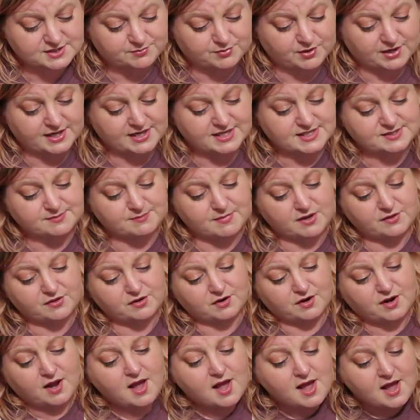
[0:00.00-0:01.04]
to bring his
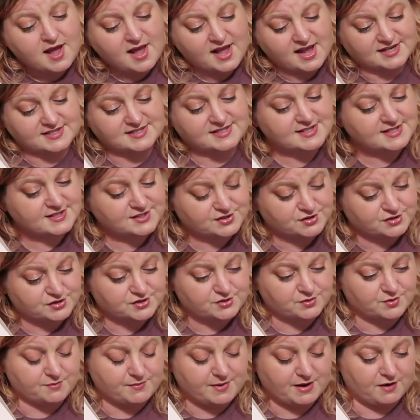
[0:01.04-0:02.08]
mother and sister
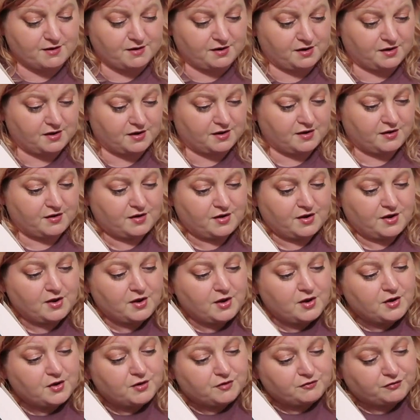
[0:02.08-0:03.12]
to America,
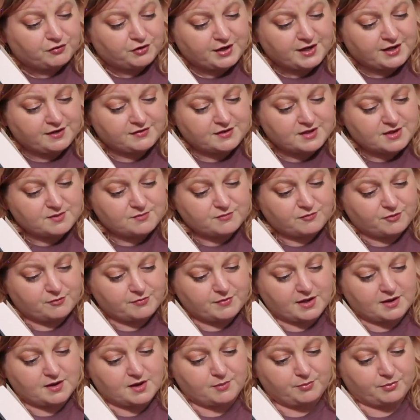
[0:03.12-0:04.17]
freeing them from
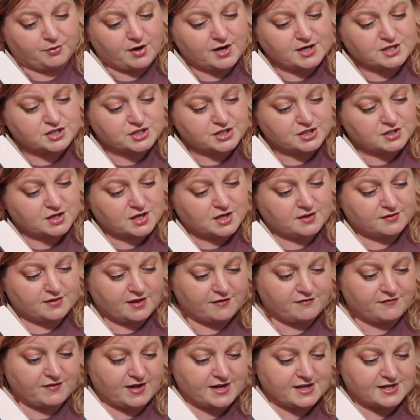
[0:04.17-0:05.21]
the oppression
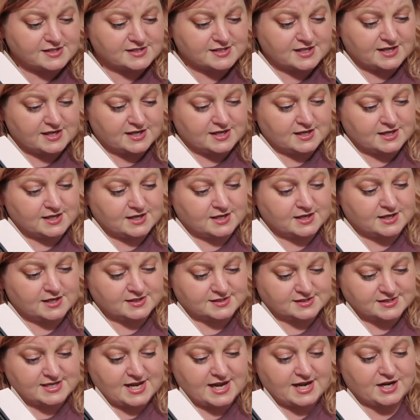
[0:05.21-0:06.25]
they face in
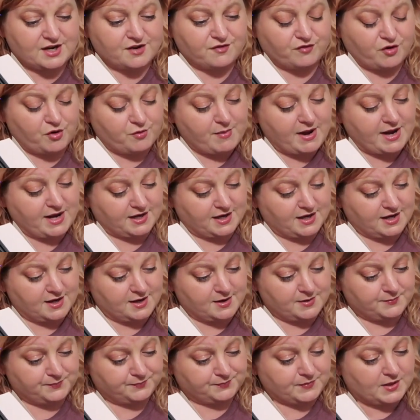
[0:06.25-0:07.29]
his native
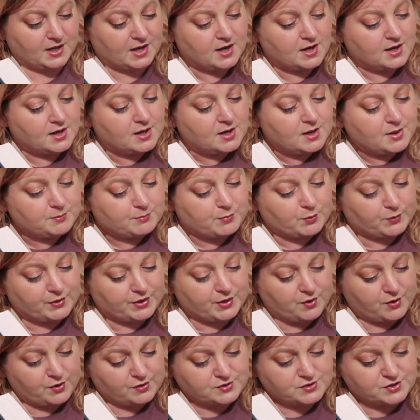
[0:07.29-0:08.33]
Romania. But
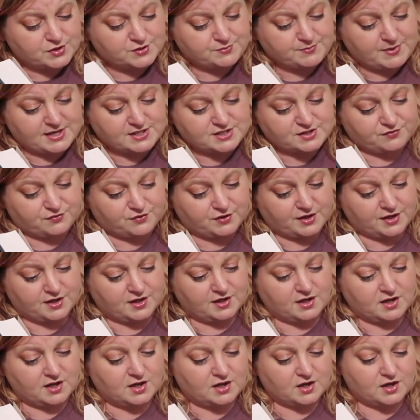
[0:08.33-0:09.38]
when Alter's best
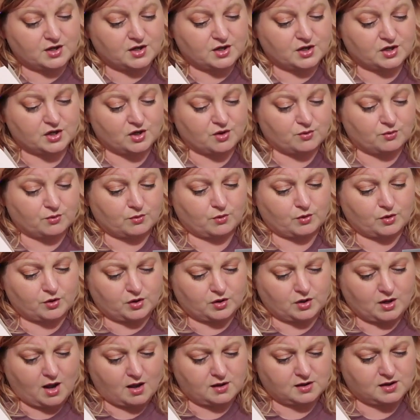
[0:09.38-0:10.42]
friend,
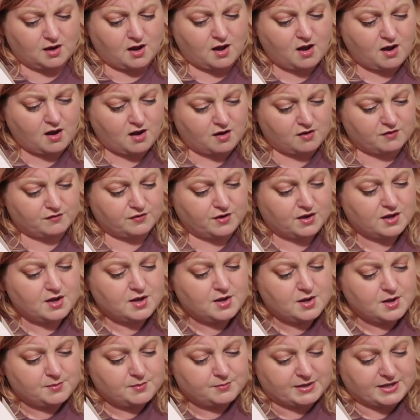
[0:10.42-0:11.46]
Yaakov,
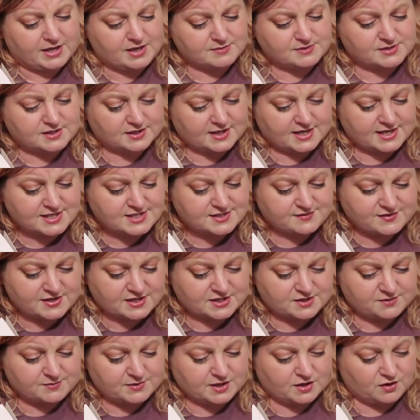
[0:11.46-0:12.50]
becomes the latest
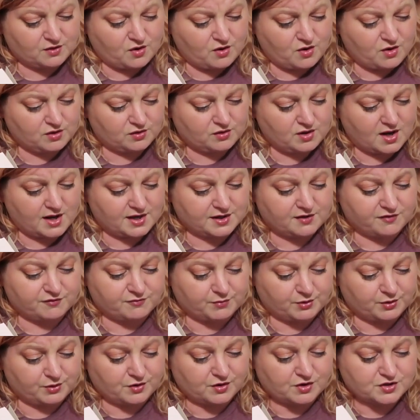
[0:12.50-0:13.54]
victim in a long line of
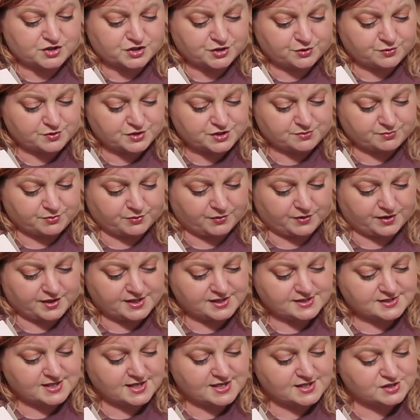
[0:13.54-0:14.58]
murdered Jewish
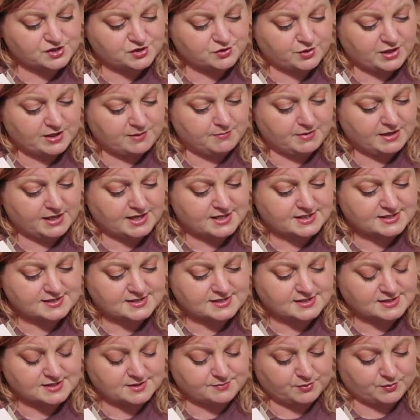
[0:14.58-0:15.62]
boys, his dream begins to
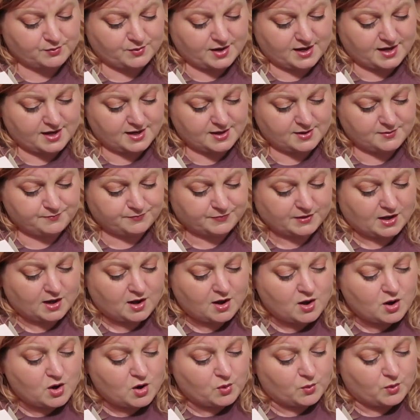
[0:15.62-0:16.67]
slip away.
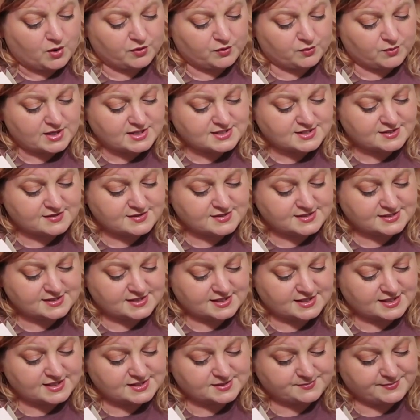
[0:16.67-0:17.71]
While the rest of the
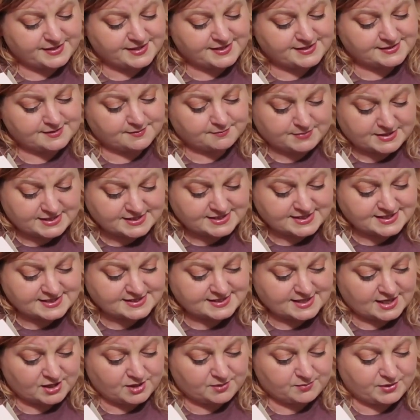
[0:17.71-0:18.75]
city is busy
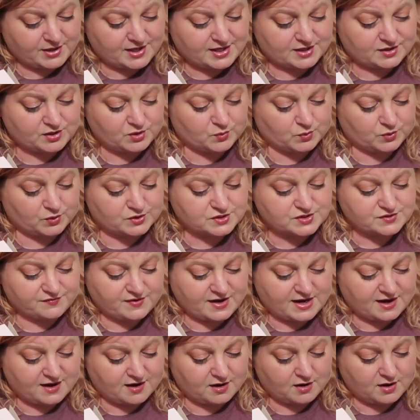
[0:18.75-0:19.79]
celebrating the World's
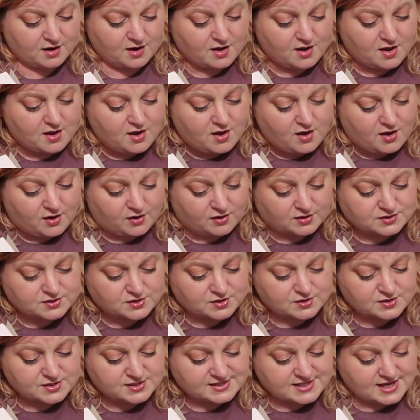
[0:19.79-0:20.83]
Fair,
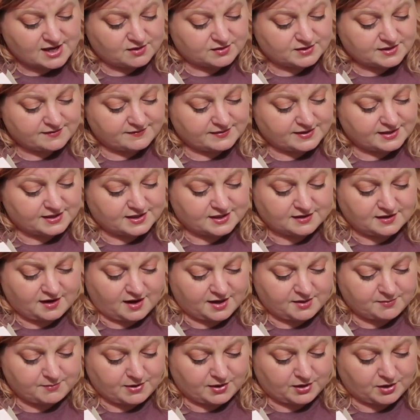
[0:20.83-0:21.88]
Alter is now living a
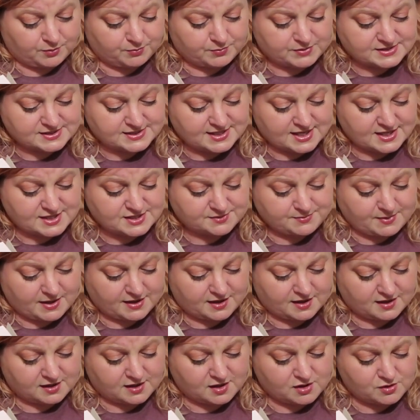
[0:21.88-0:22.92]
nightmare, possessed by
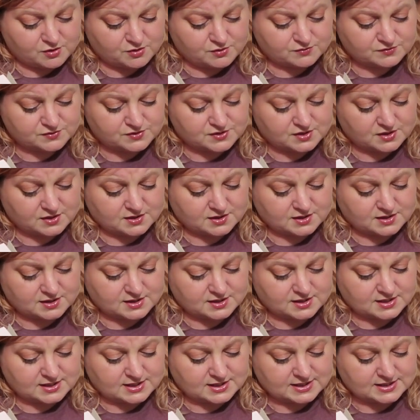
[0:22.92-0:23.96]
Yaakov's
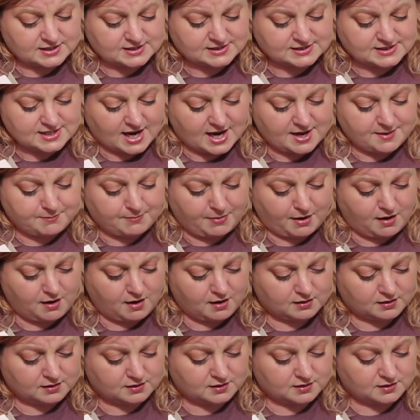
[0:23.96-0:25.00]

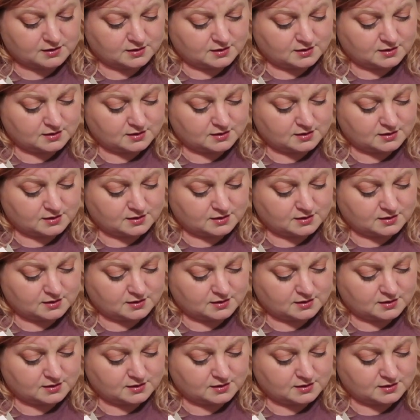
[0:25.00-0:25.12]
debauch.